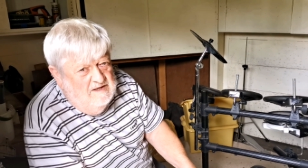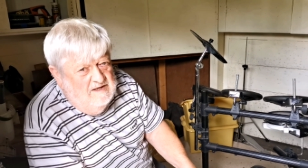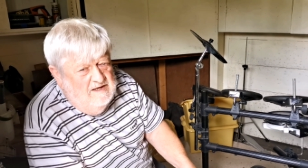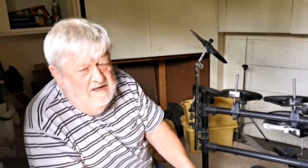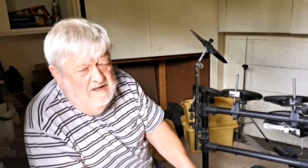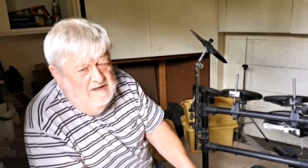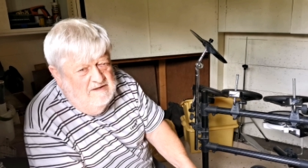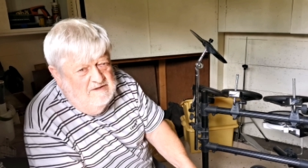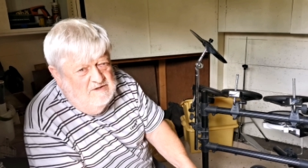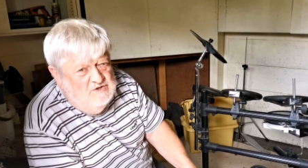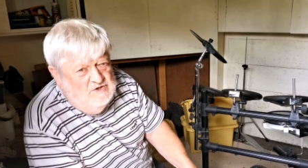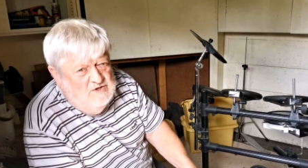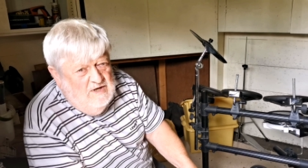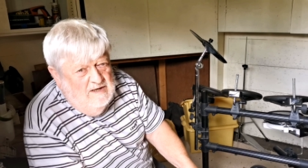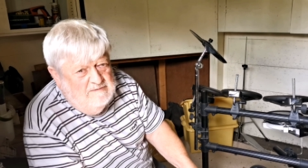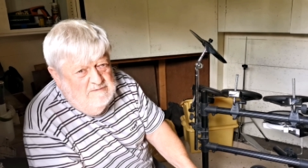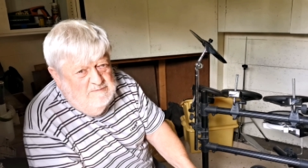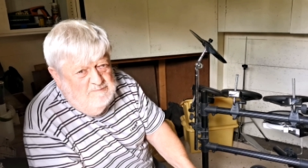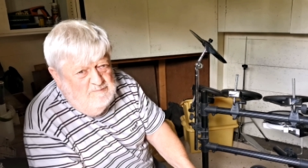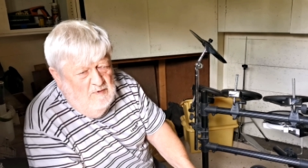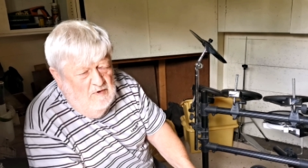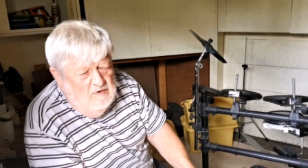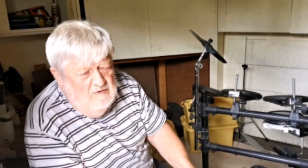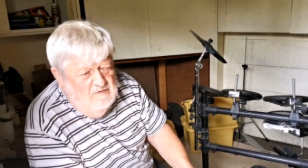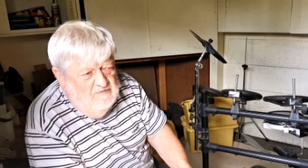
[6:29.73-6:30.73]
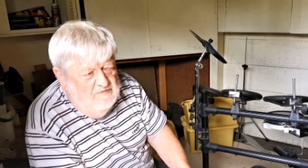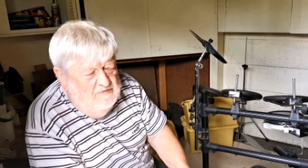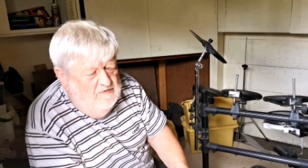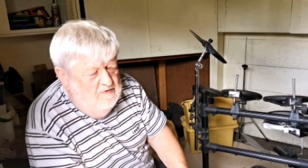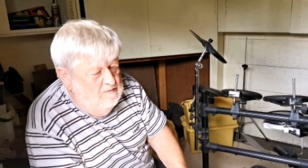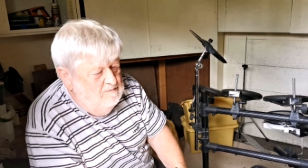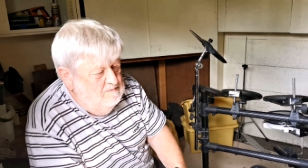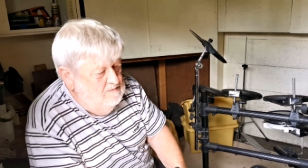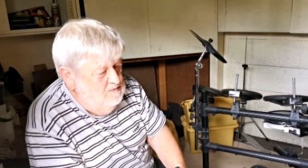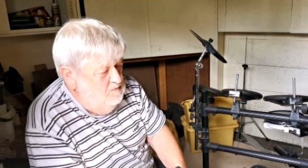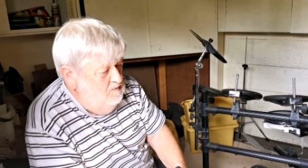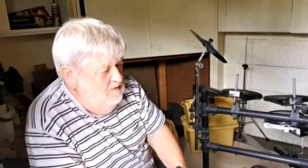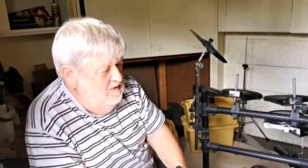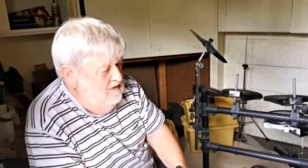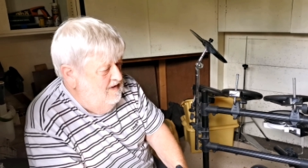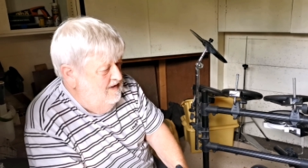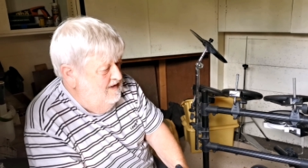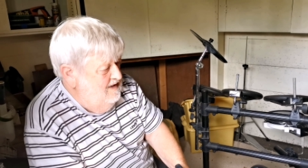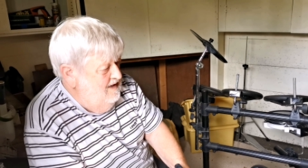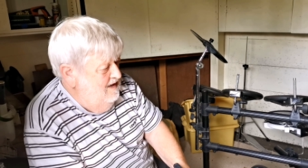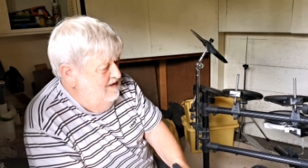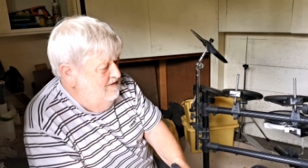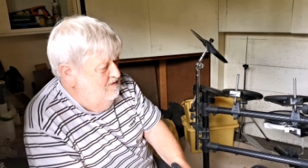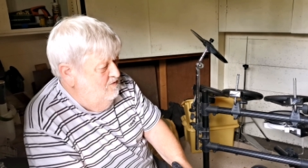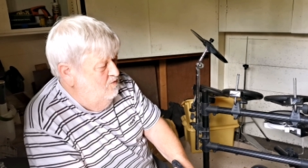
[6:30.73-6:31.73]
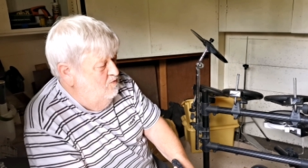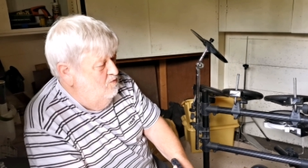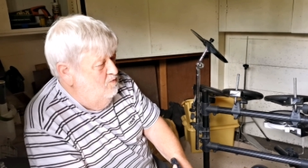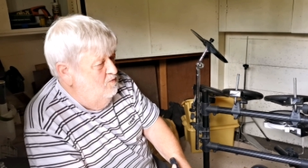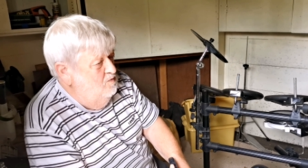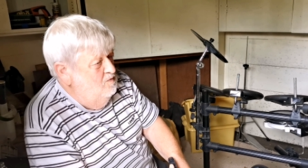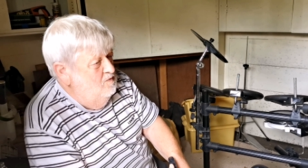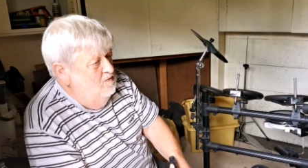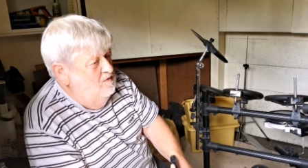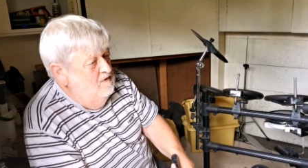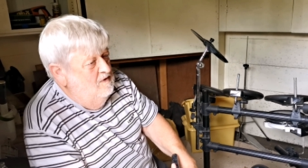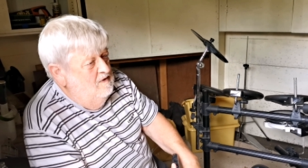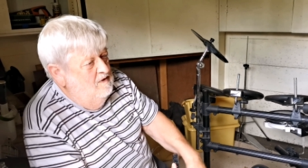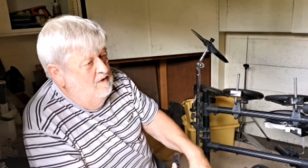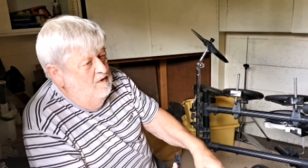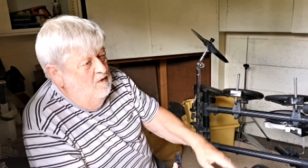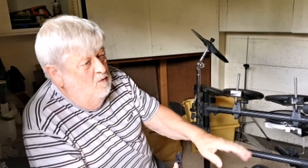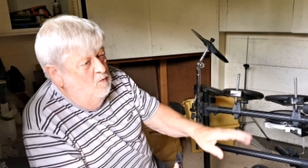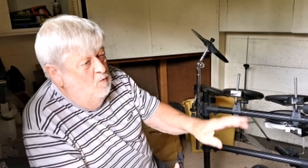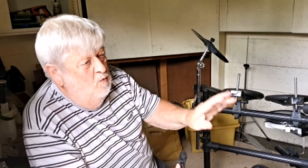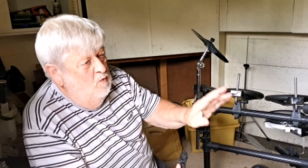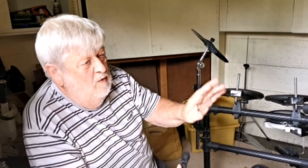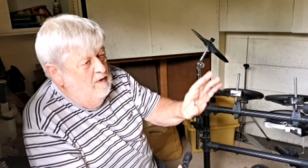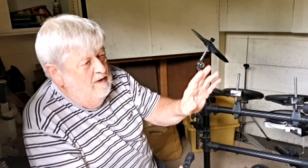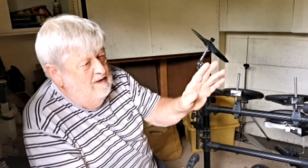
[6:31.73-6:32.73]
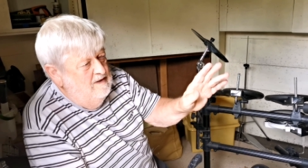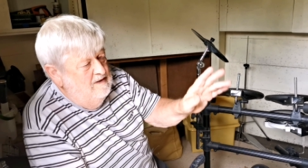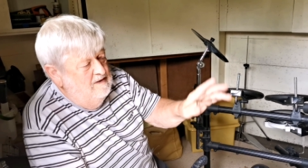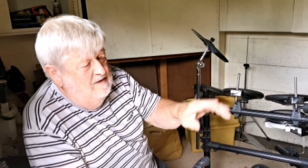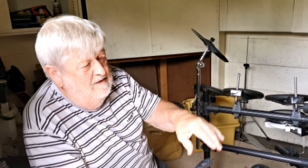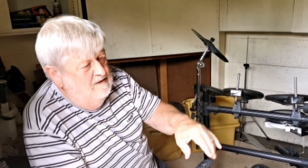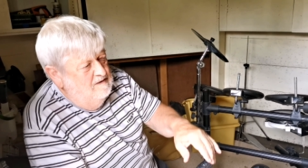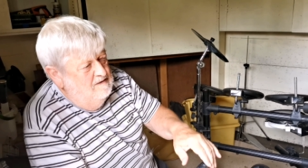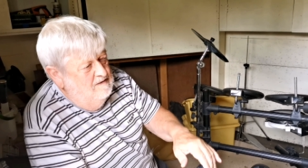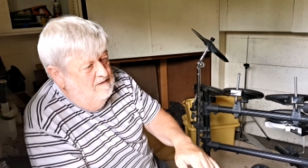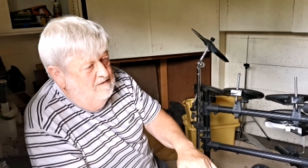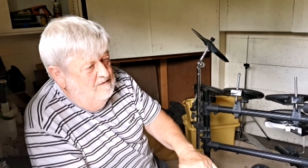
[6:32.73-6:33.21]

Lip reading: in James Bond films where they had all weird,